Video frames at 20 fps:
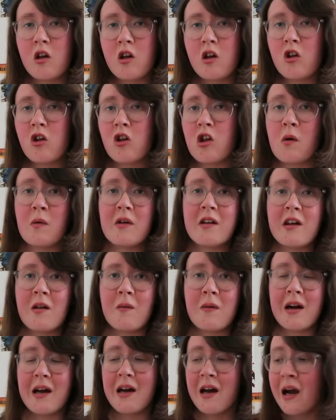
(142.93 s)
show it
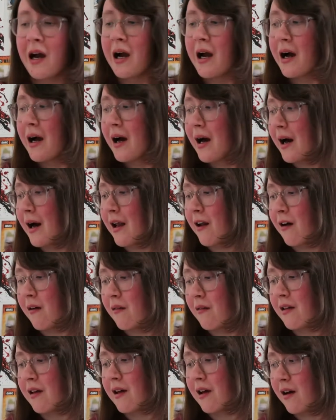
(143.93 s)
anyway. And uh,
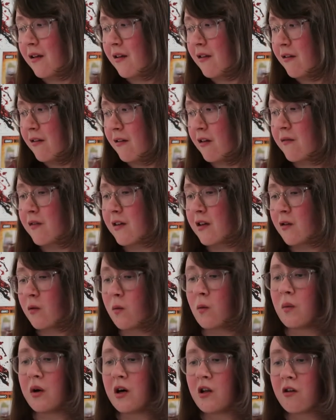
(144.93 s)
the other stuff is
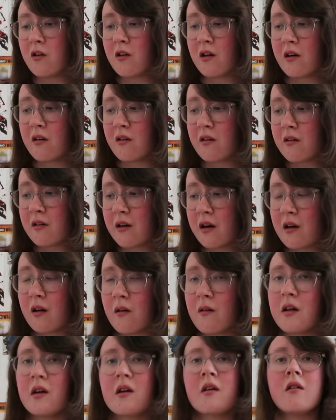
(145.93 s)
all merchandise. And
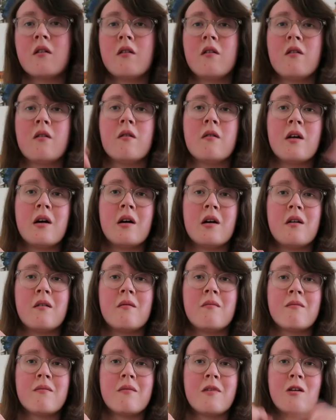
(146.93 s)
I'll link to
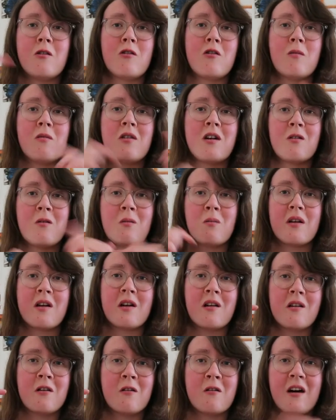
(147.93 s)
the YouTube channel
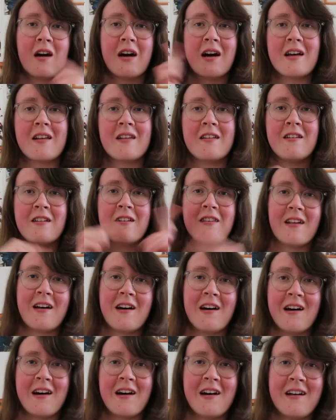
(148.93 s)
below and
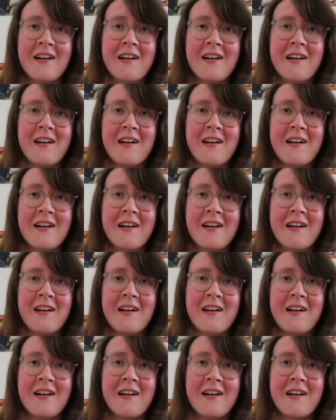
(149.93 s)
their